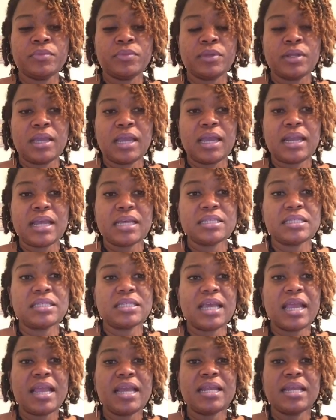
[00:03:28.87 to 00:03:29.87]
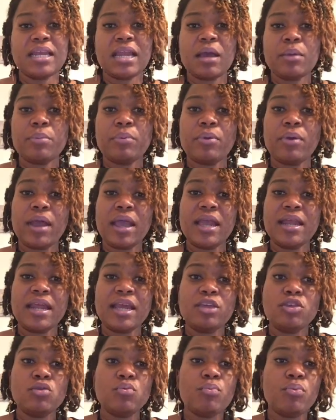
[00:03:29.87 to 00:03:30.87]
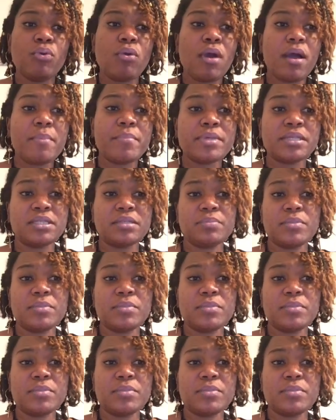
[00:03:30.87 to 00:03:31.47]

And I stayed and I prayed, and you promised